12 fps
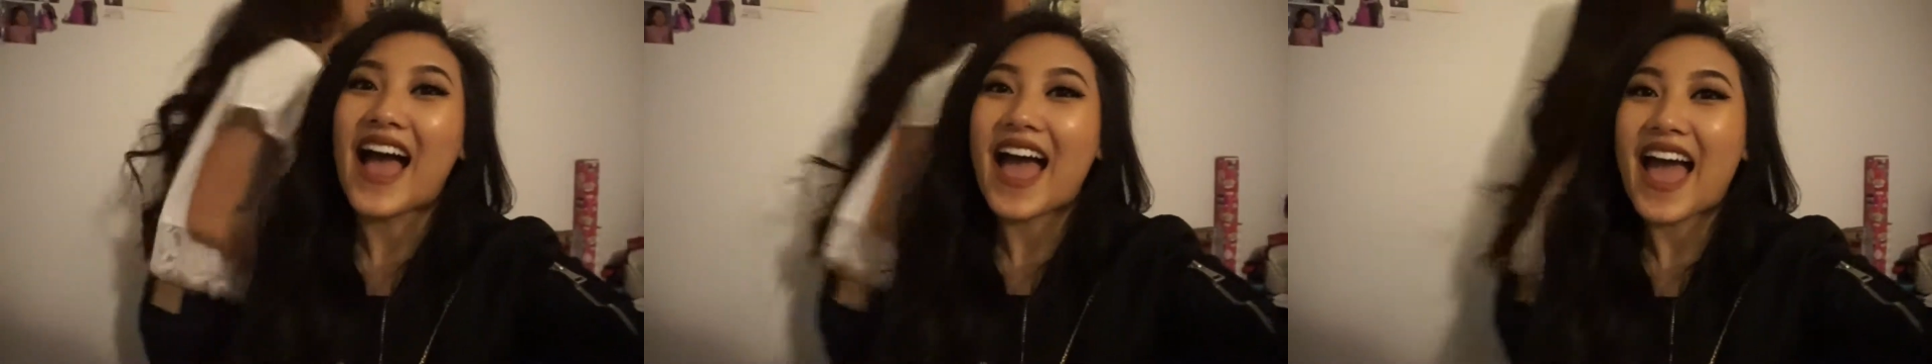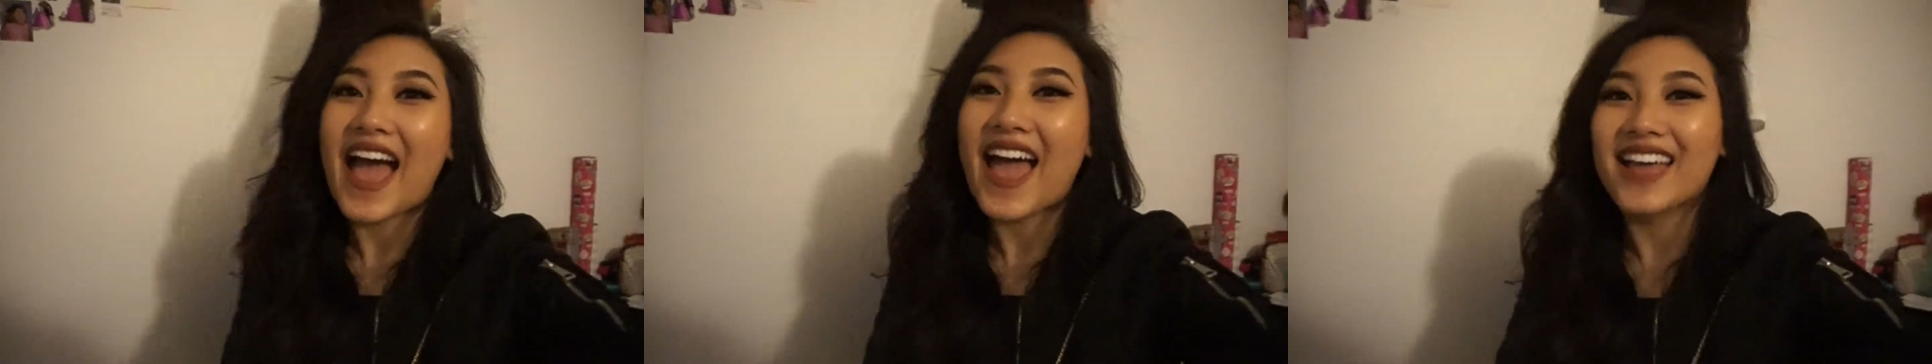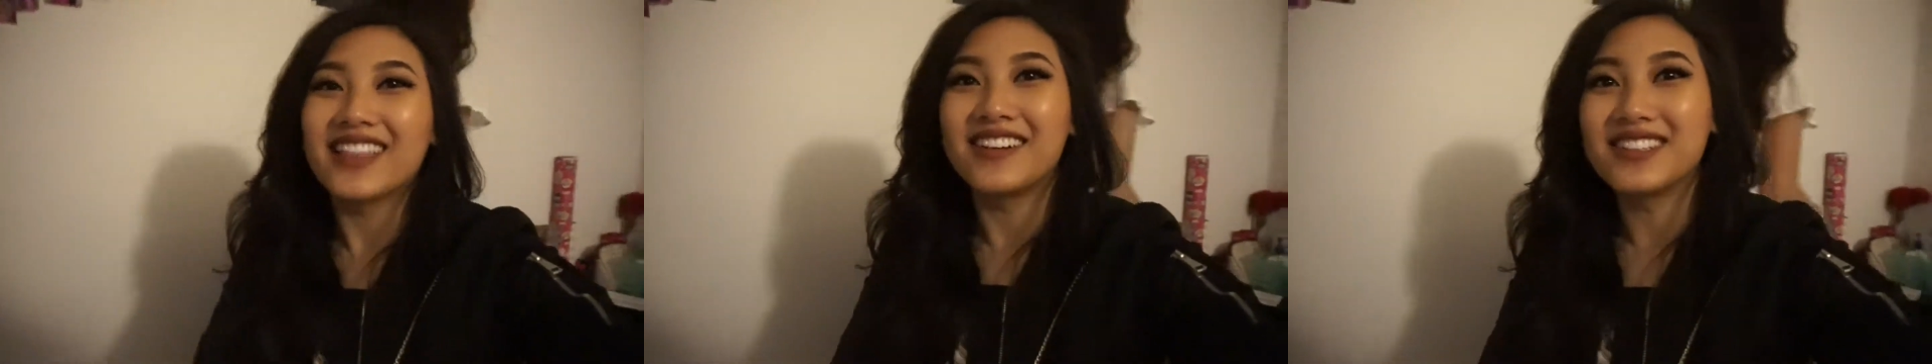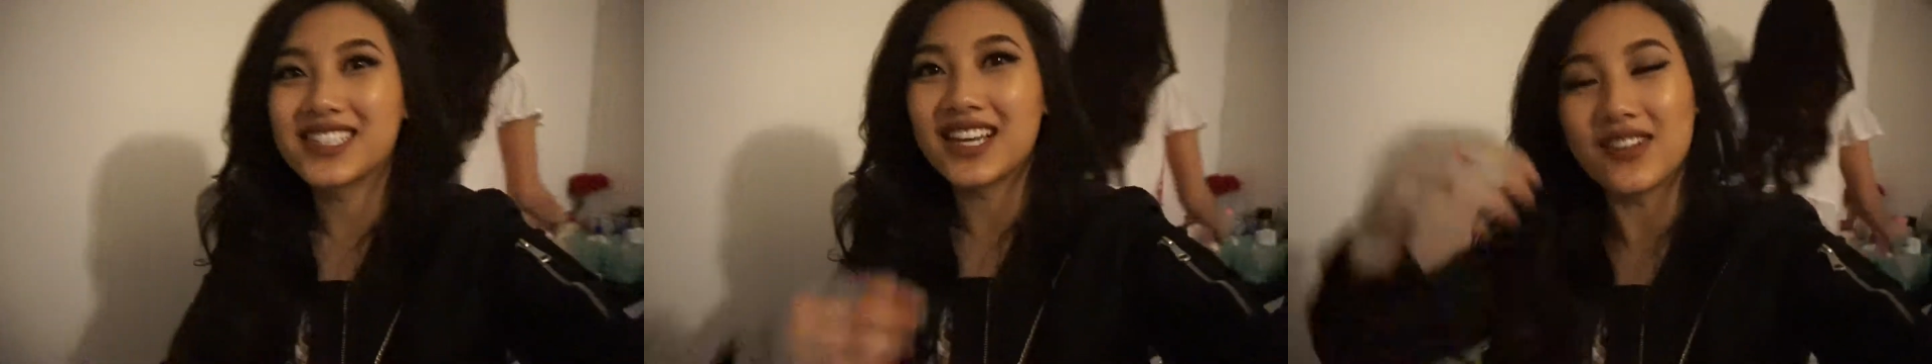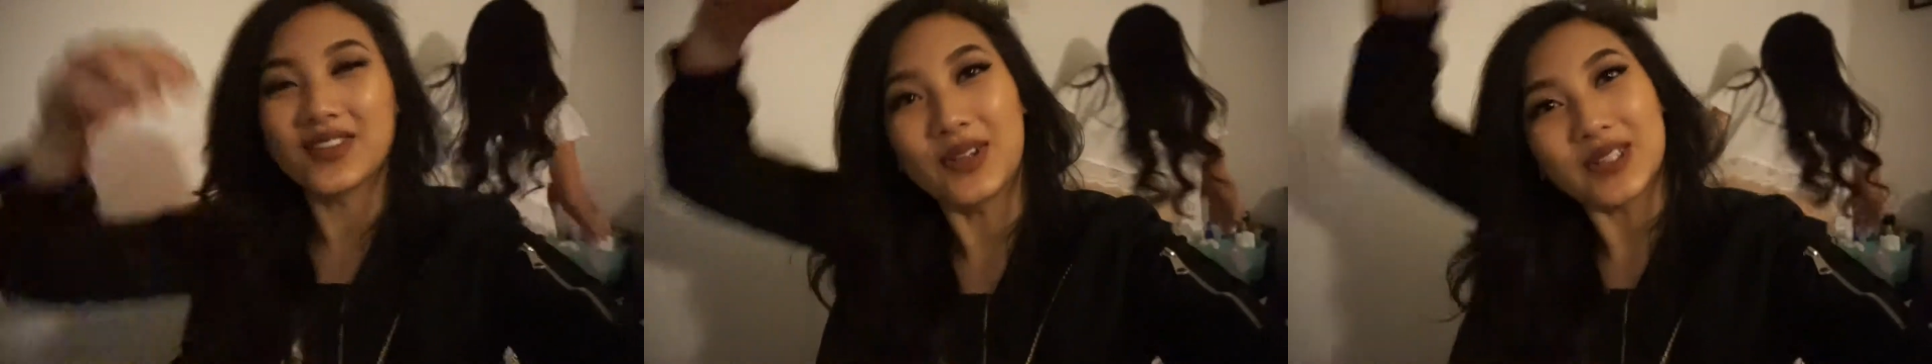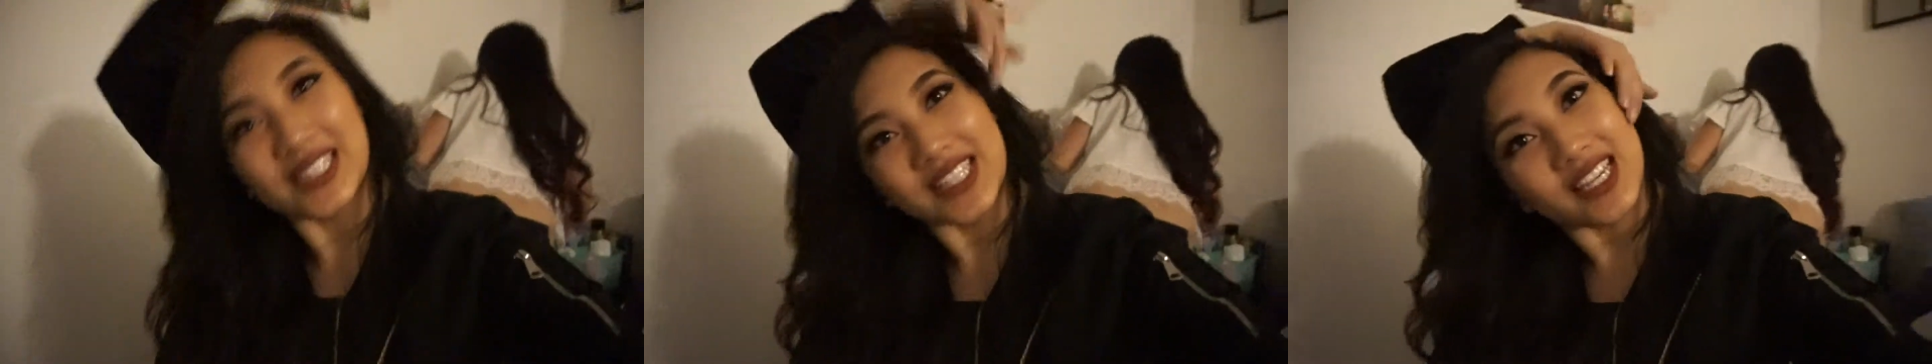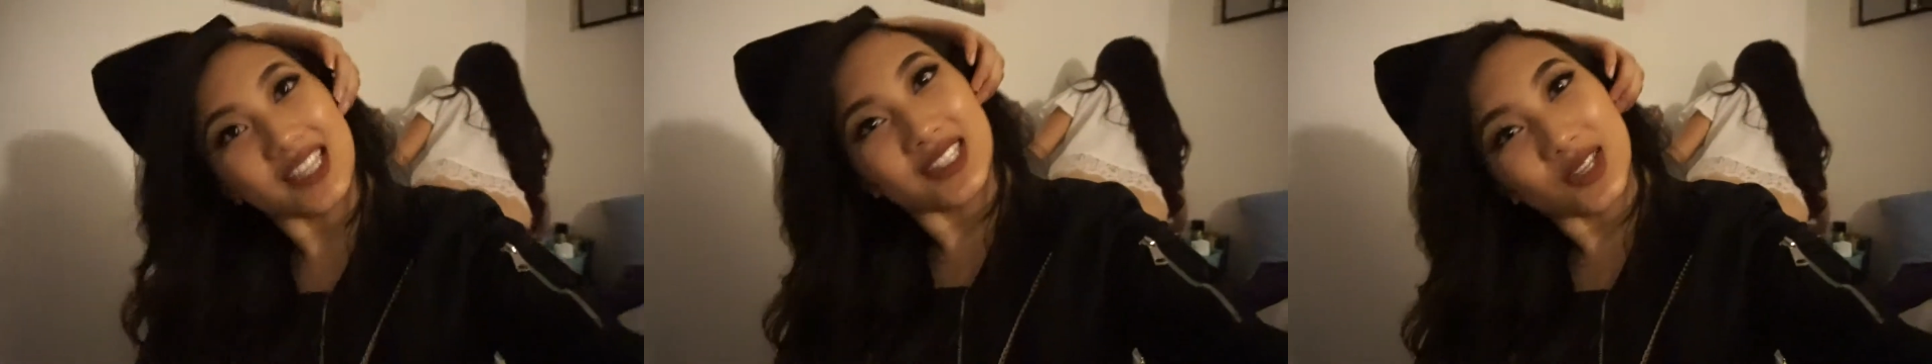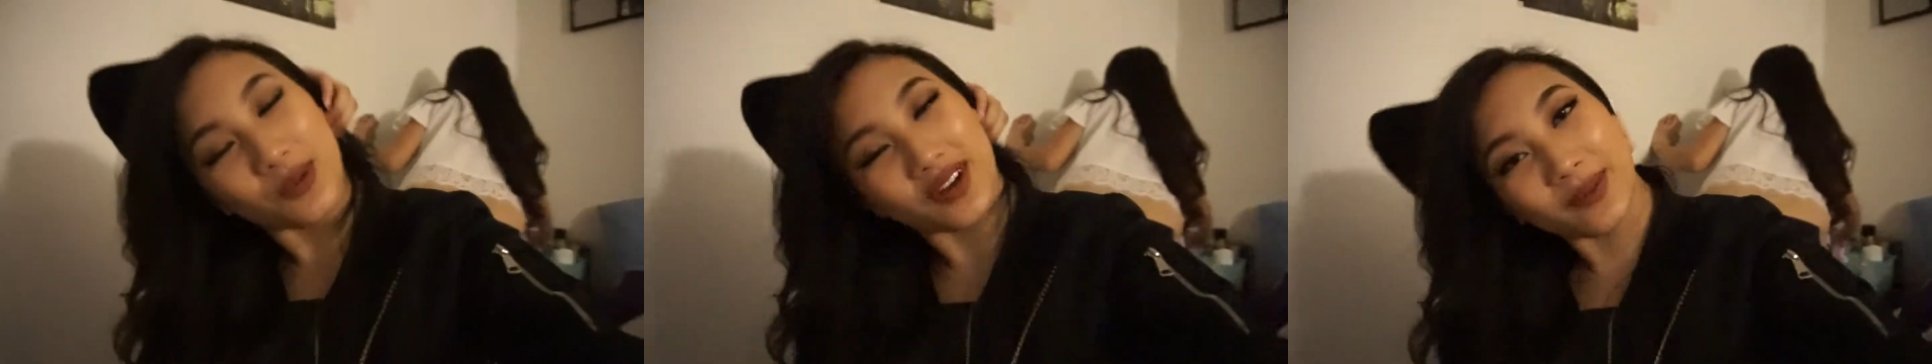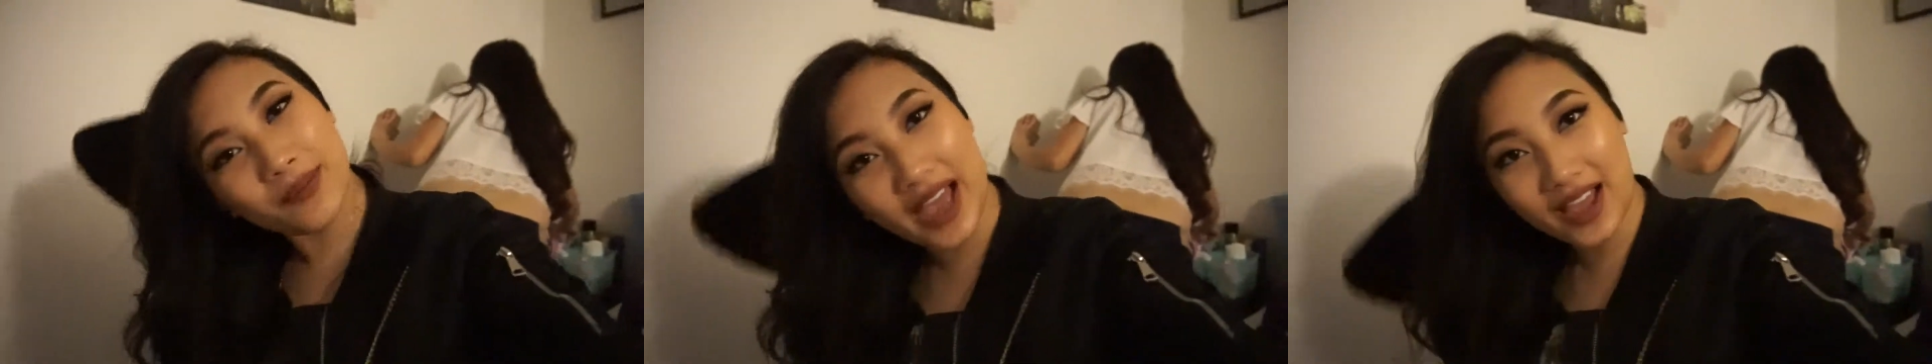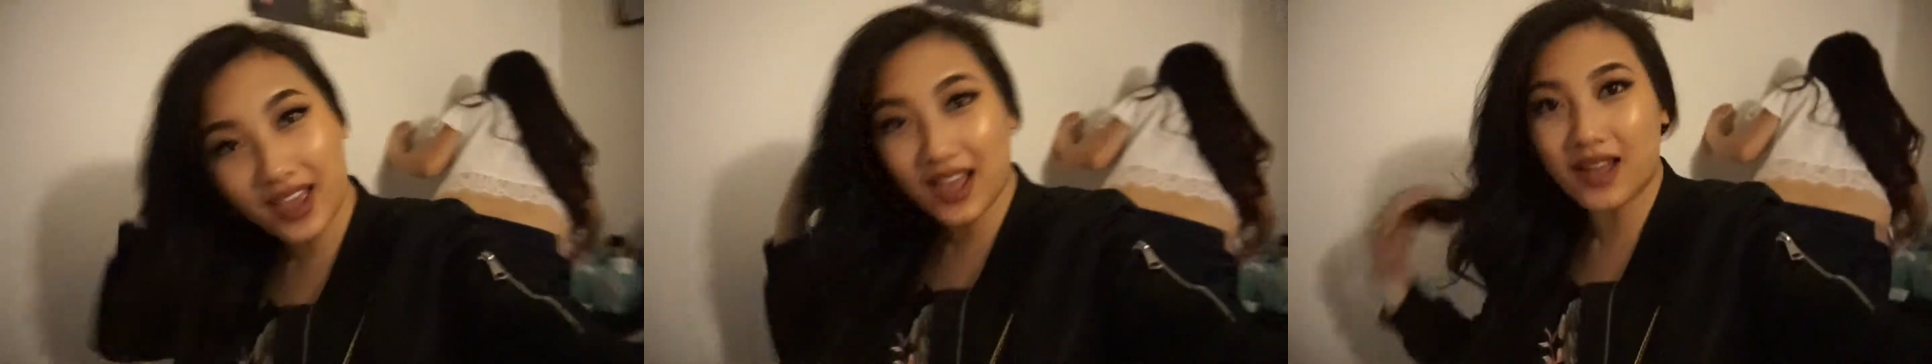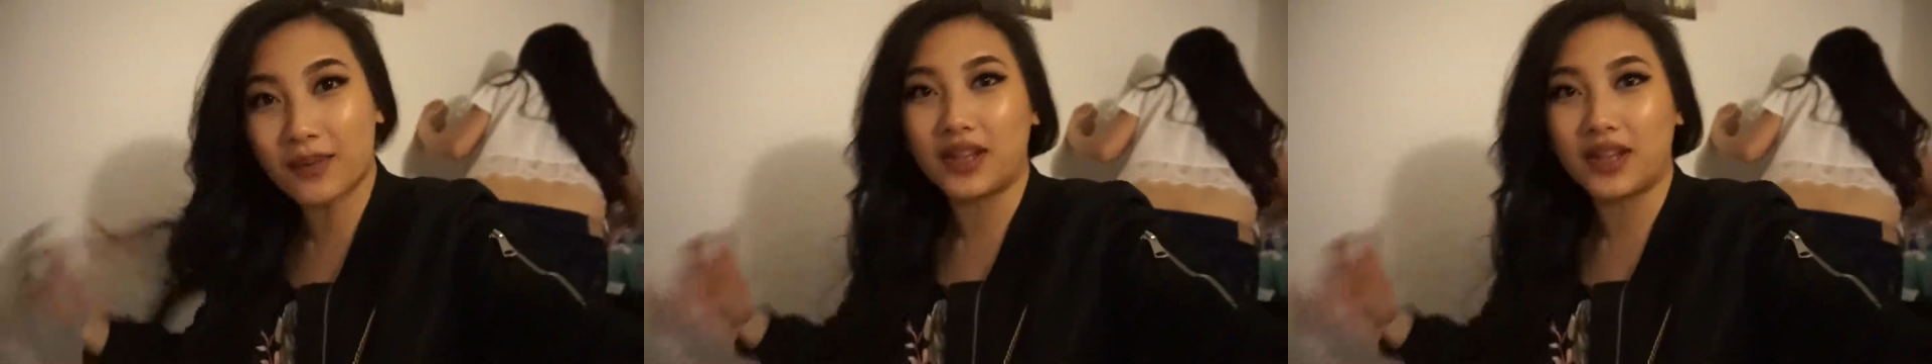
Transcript: Hi, long time no see. So we're back at